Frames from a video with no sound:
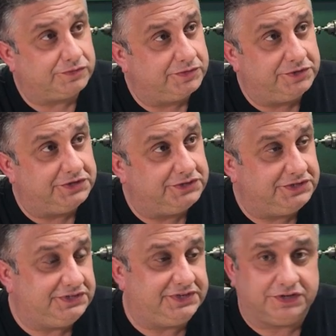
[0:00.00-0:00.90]
some of the
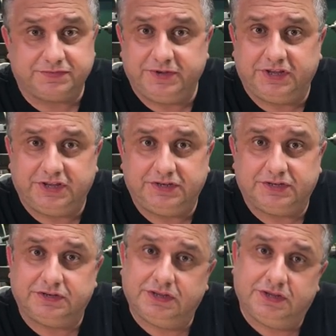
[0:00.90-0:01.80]
details behind
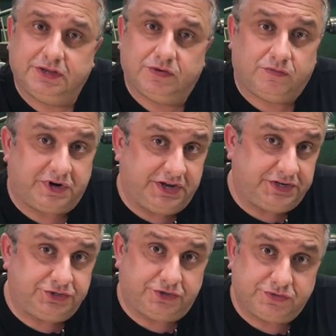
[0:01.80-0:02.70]
it, why
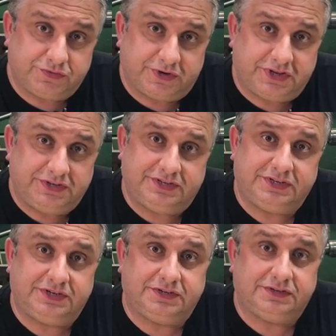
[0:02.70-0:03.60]
I chose what I
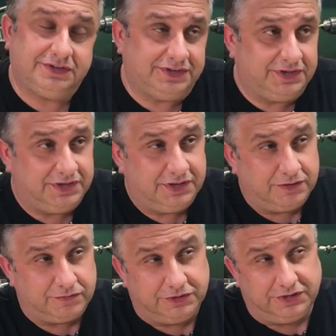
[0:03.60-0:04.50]
did, and
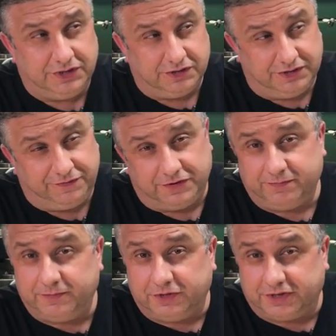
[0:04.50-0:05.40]
really, uh, if
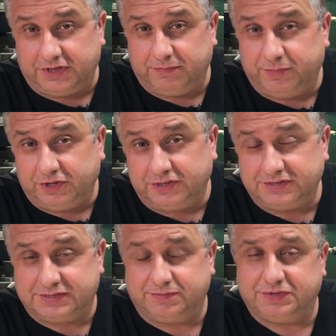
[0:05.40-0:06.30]
you're looking at
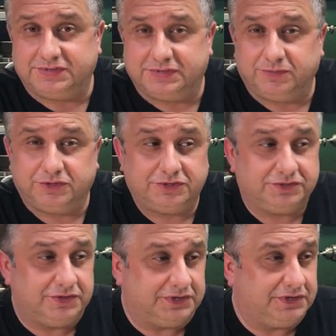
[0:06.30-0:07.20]
building something
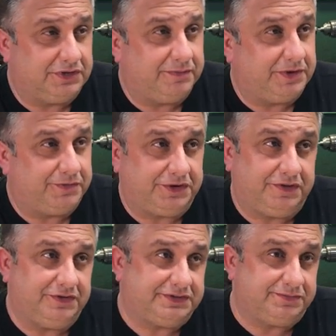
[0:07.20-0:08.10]
similar, um, I want to
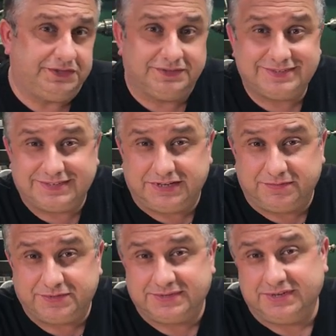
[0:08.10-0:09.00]
give you some hints,
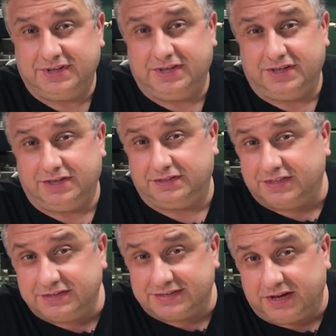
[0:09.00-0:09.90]
tips, and
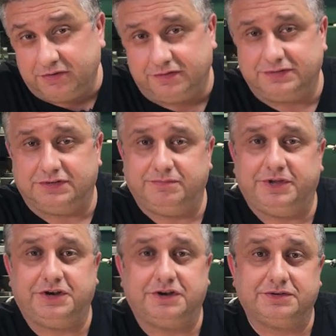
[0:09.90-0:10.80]
things I would have done
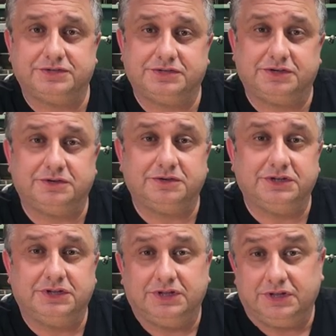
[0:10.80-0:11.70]
better. So
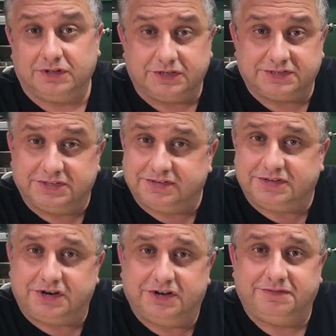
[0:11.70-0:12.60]
let's get
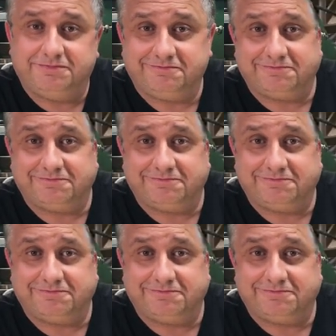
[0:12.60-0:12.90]
started.